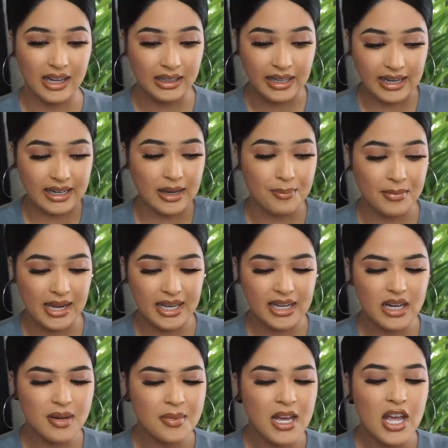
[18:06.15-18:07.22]
like
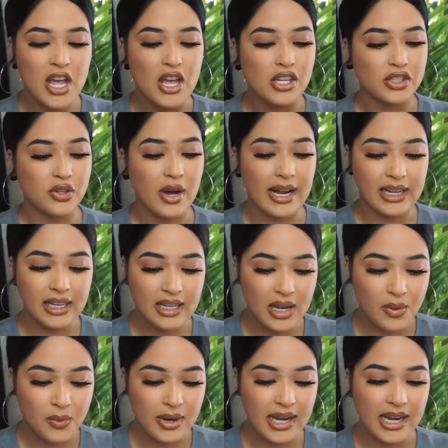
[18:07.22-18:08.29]
makeup so i
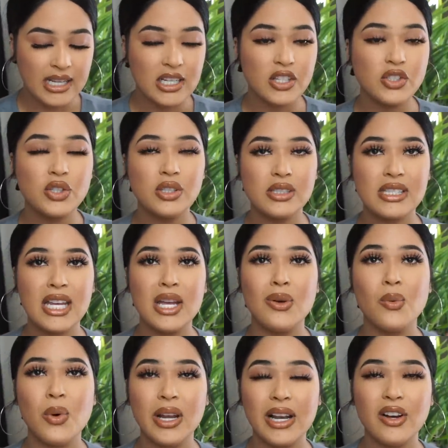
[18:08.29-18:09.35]
cannot wait to see what